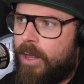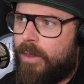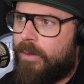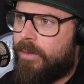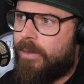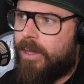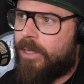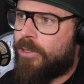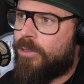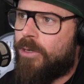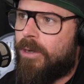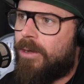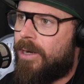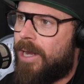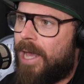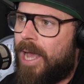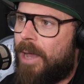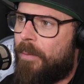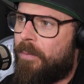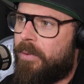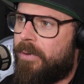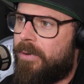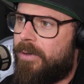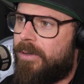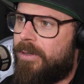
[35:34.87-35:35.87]
that's not going to
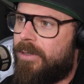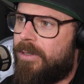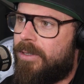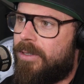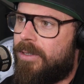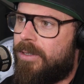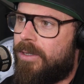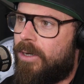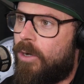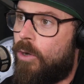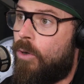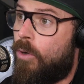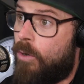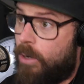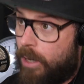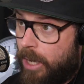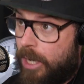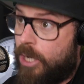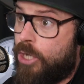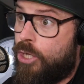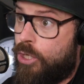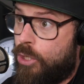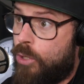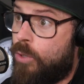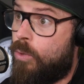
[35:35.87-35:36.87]
happen, or like
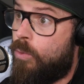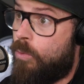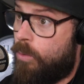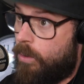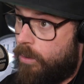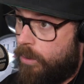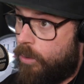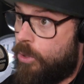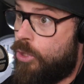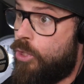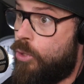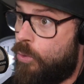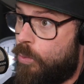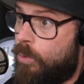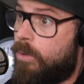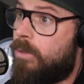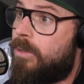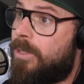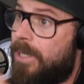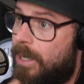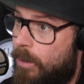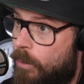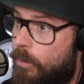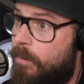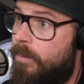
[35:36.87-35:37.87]
you will
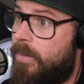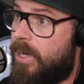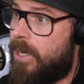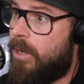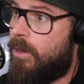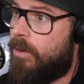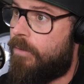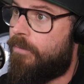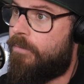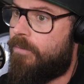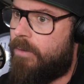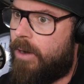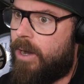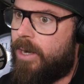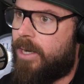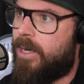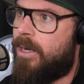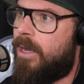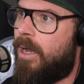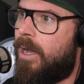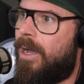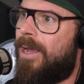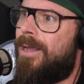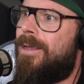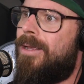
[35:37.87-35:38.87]
tell me on a Friday
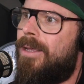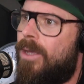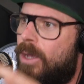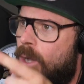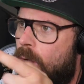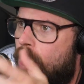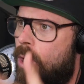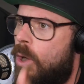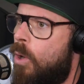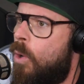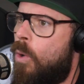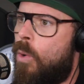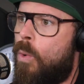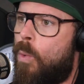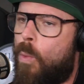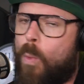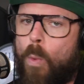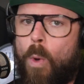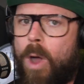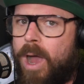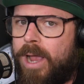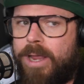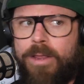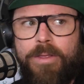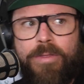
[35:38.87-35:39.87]
night,
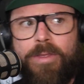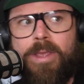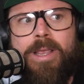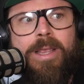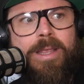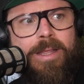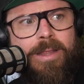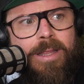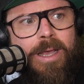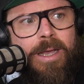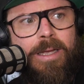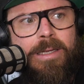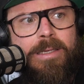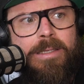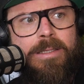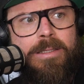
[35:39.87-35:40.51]
why are you thinking that?